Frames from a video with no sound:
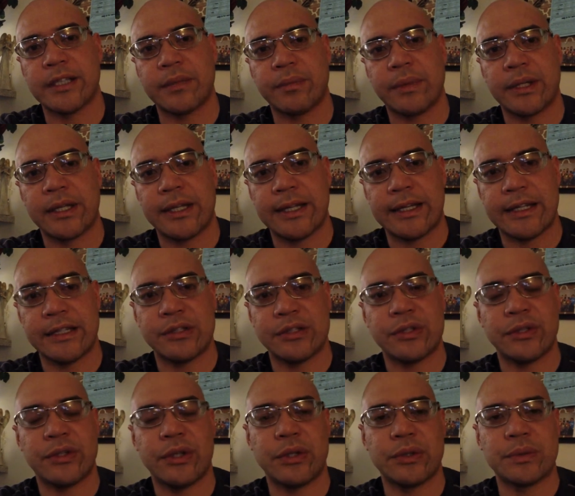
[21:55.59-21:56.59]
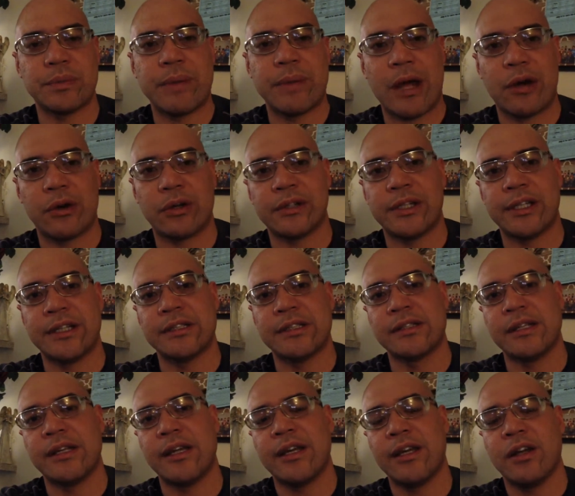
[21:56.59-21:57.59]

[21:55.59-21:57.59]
I'm going to get into those power cleans,